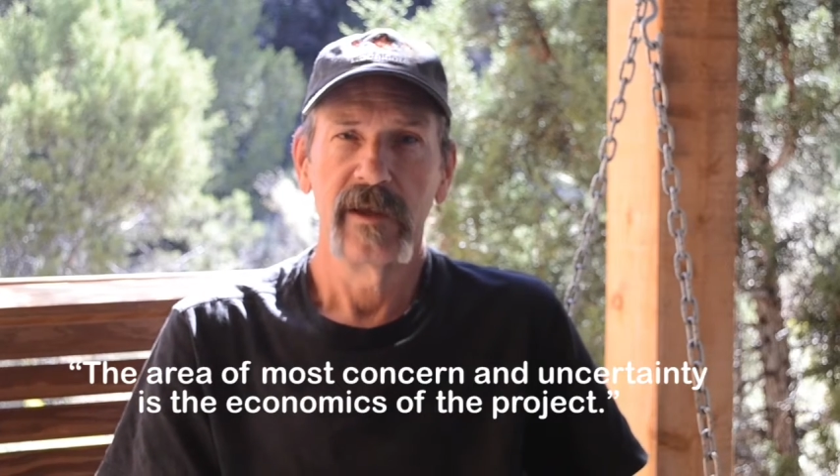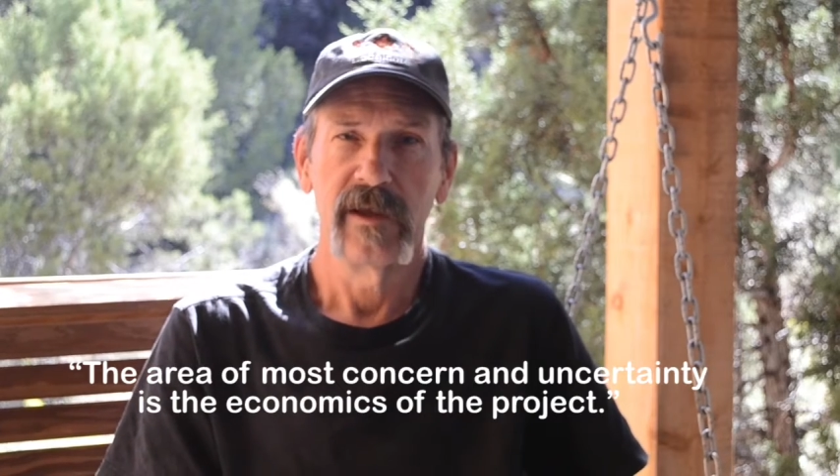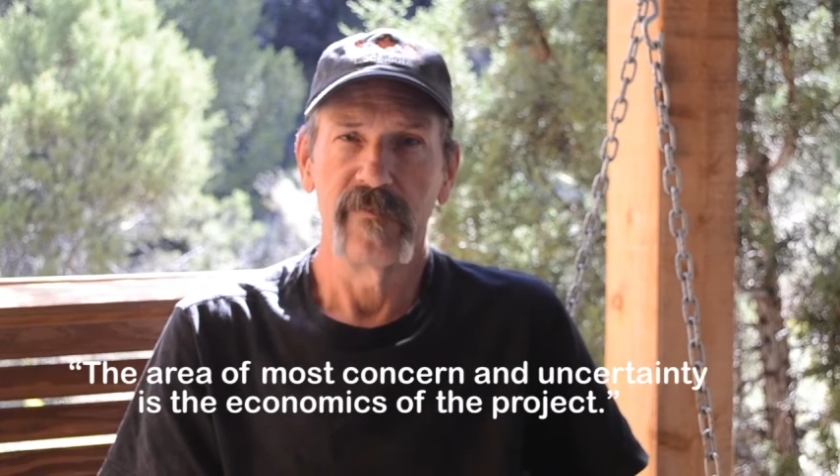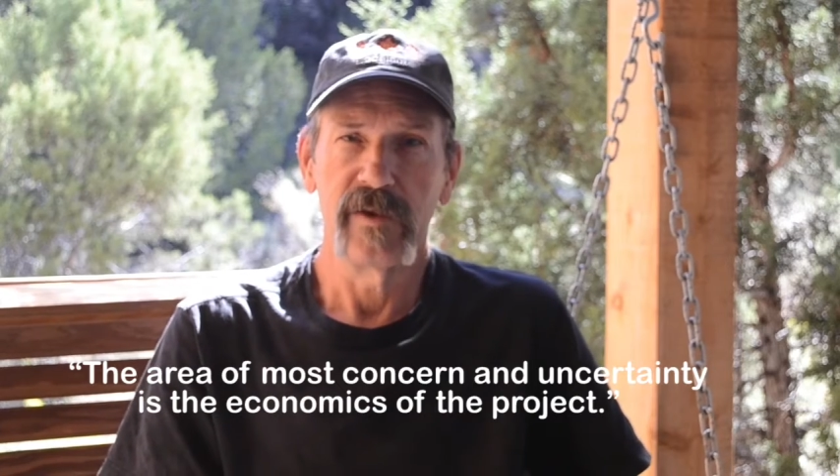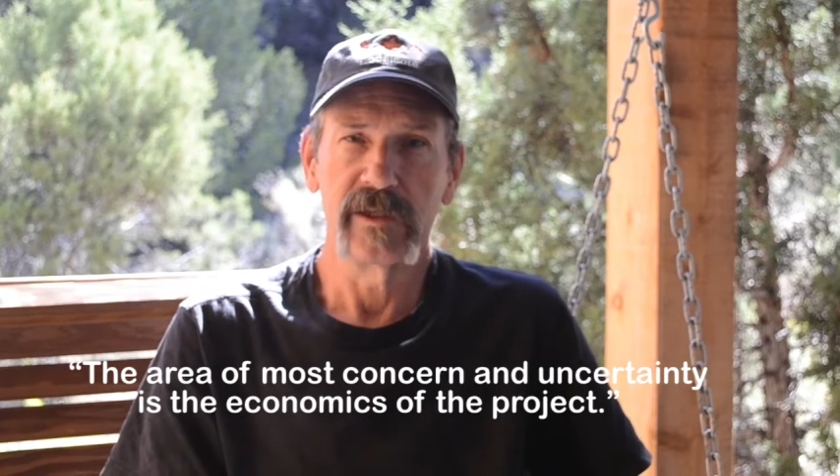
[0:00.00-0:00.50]

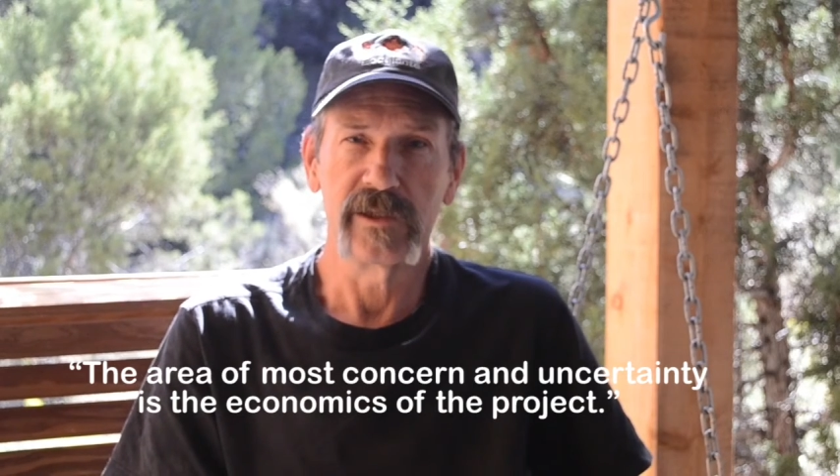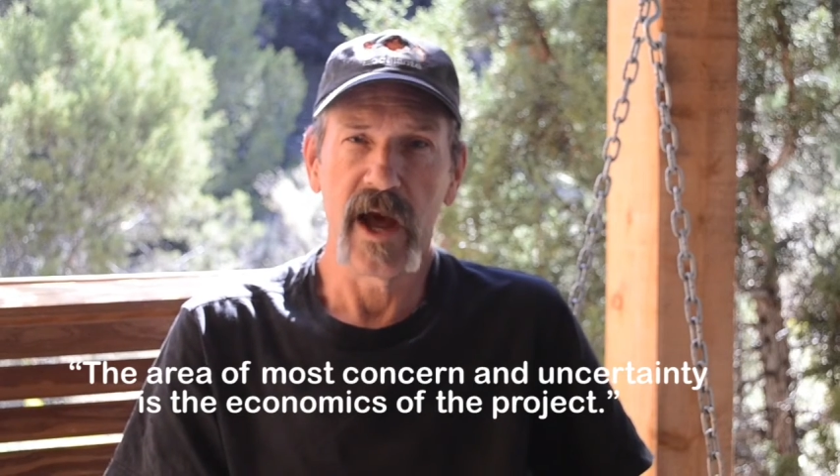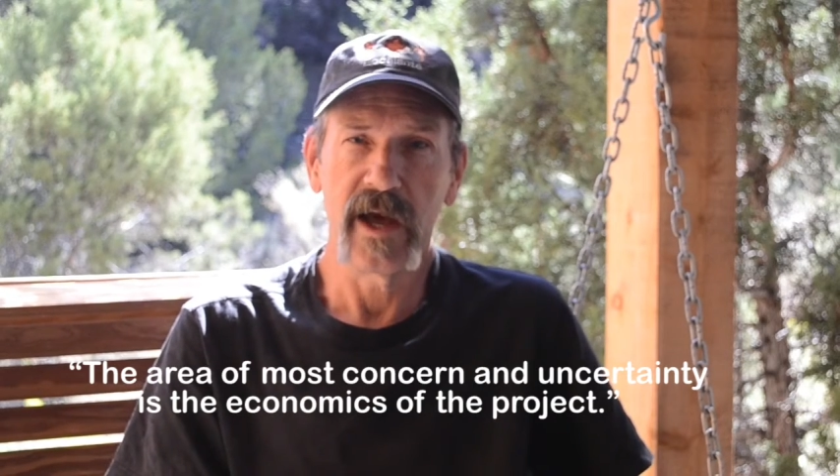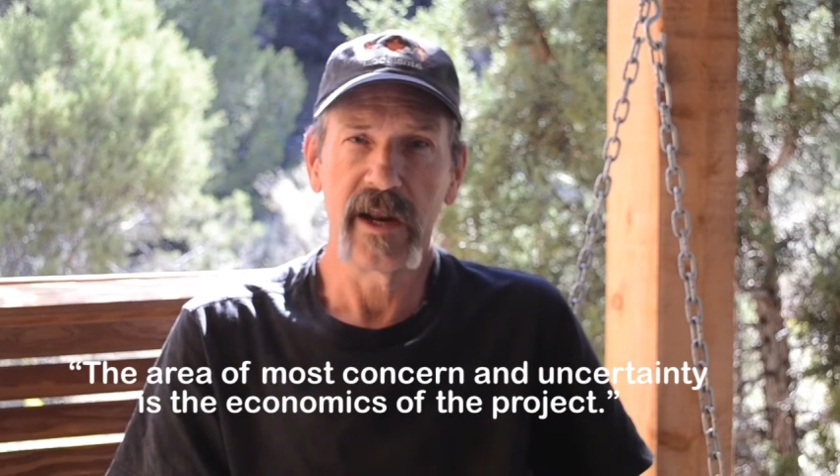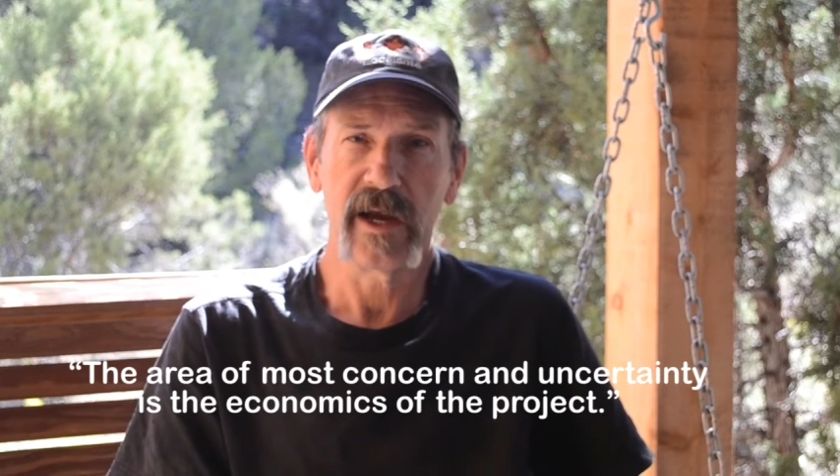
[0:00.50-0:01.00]
If it is
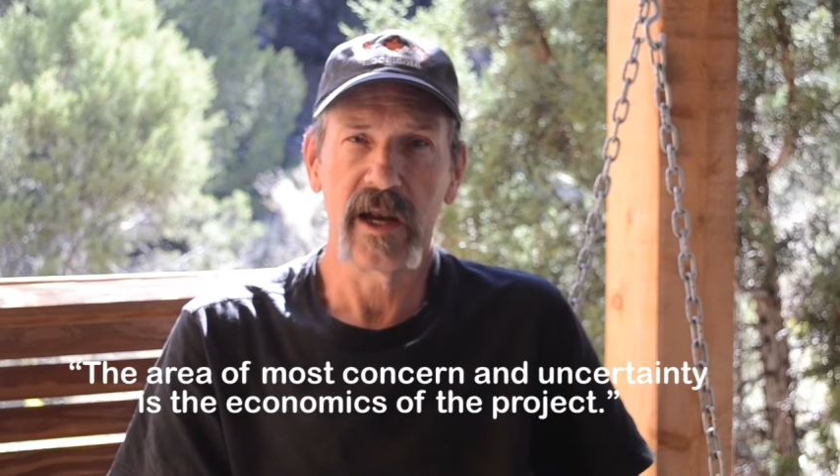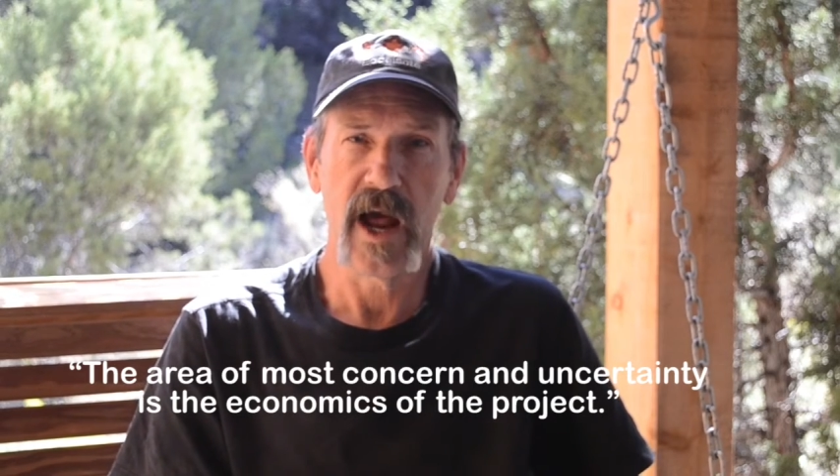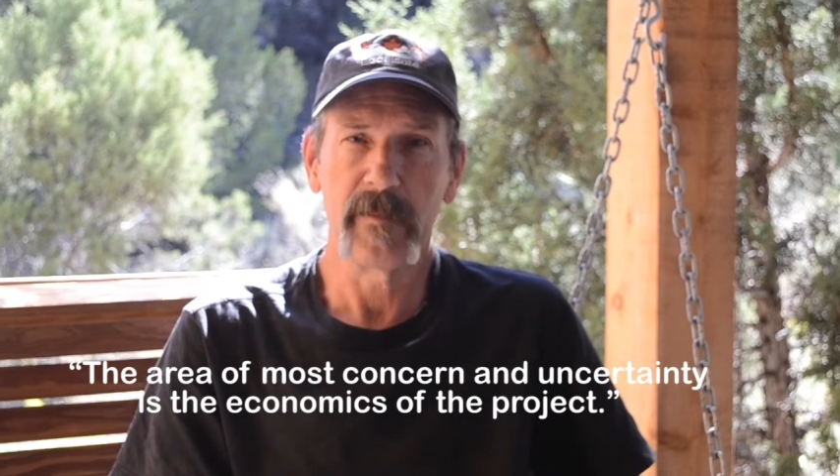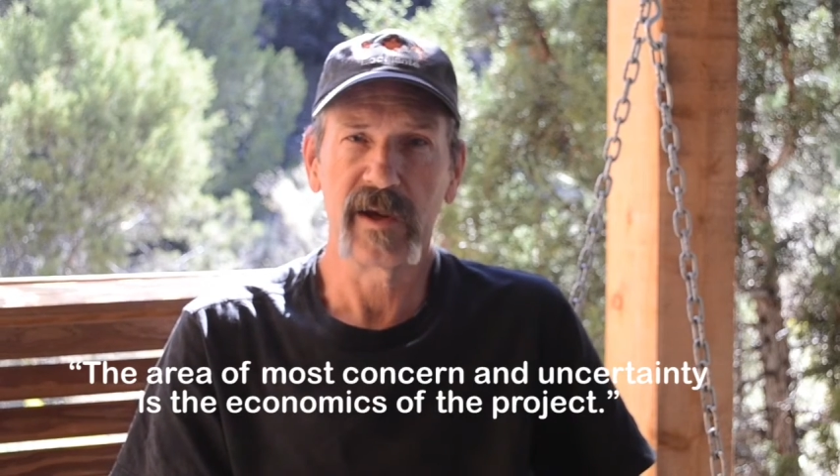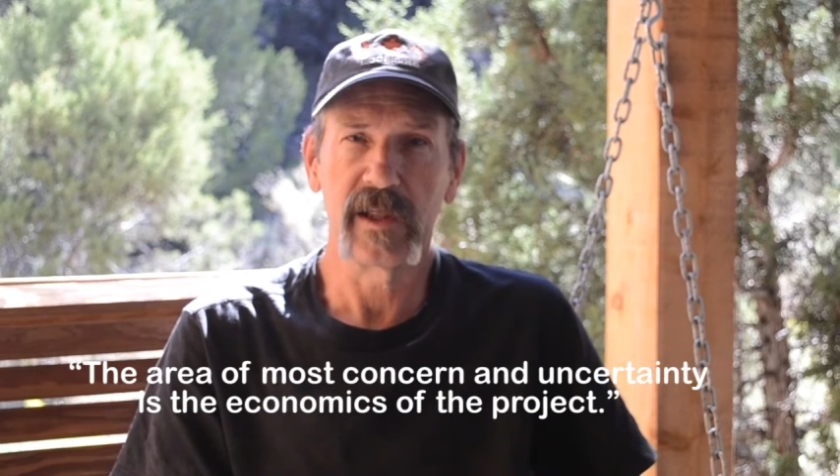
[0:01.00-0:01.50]
not
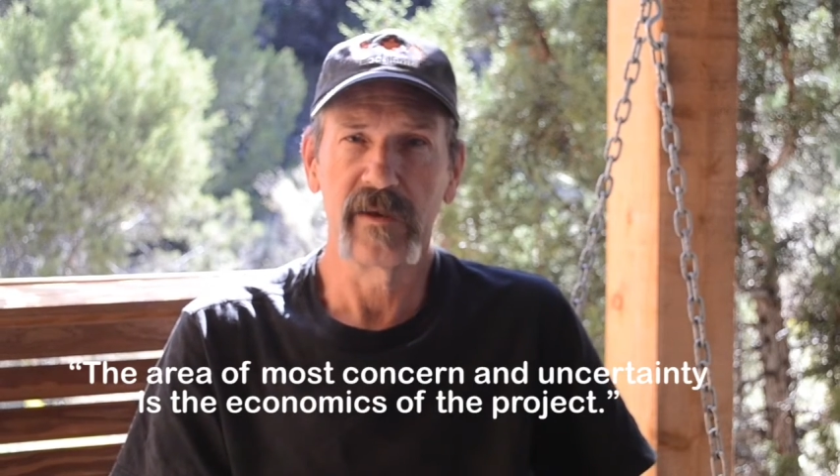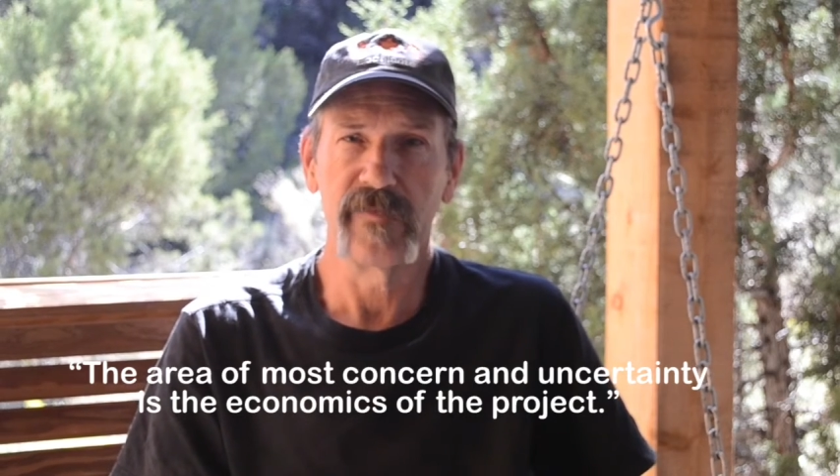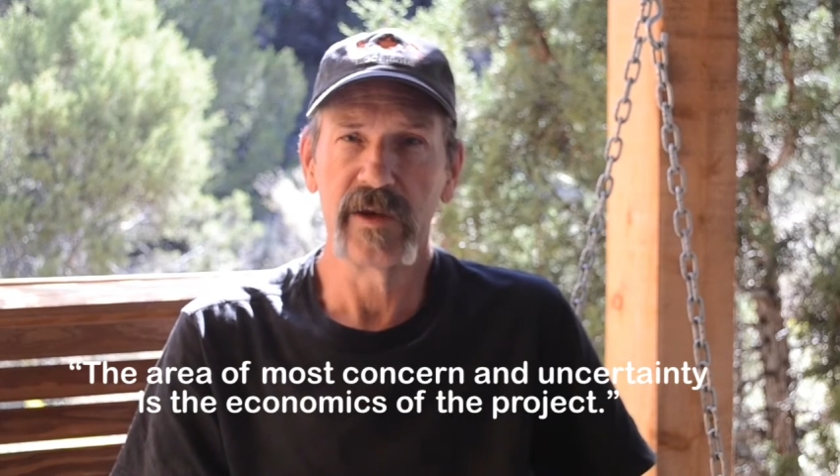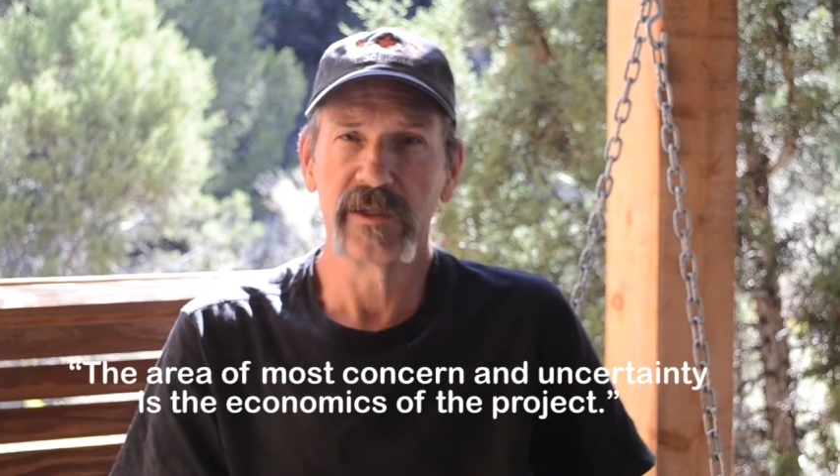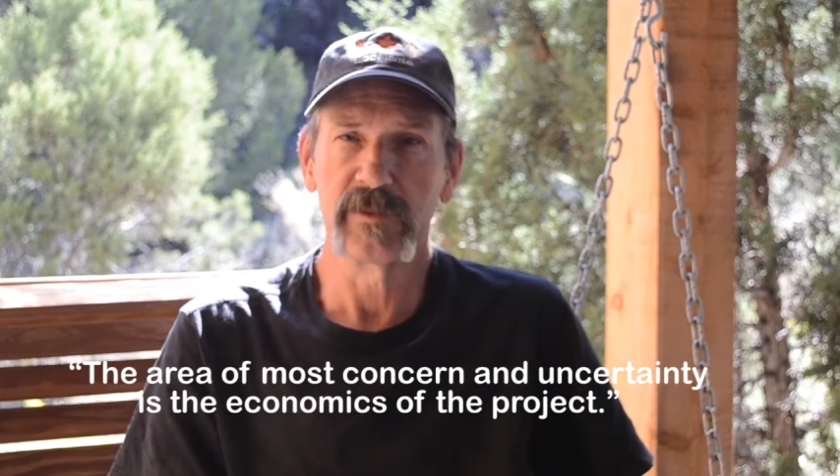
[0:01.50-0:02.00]
economically
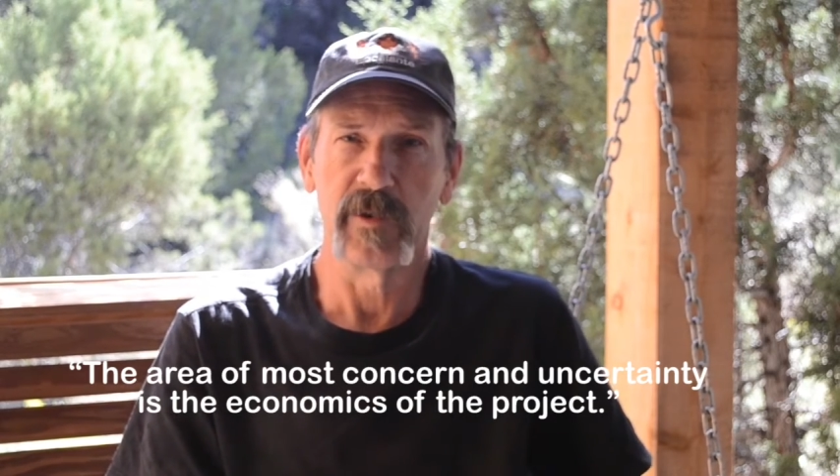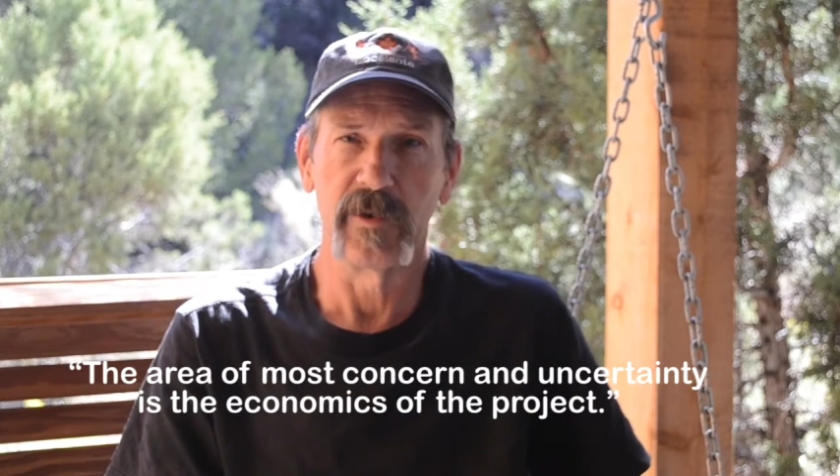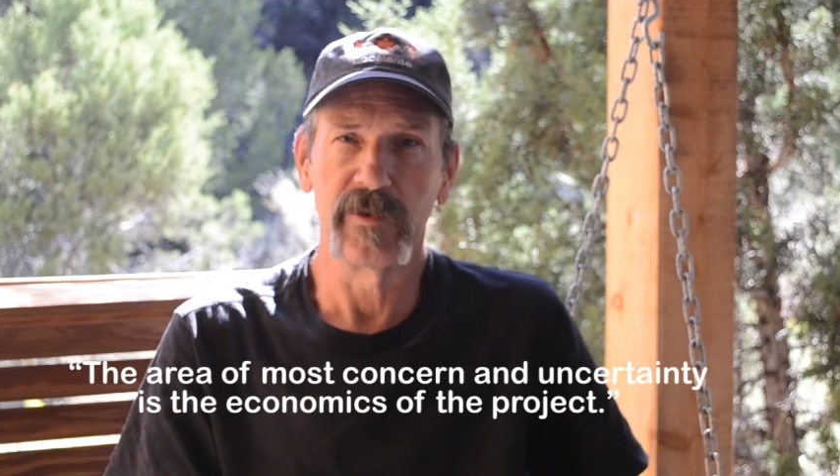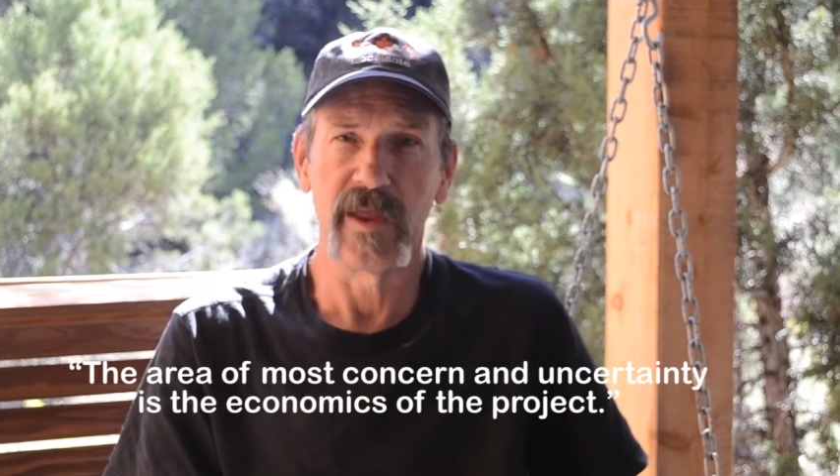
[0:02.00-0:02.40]
feasible,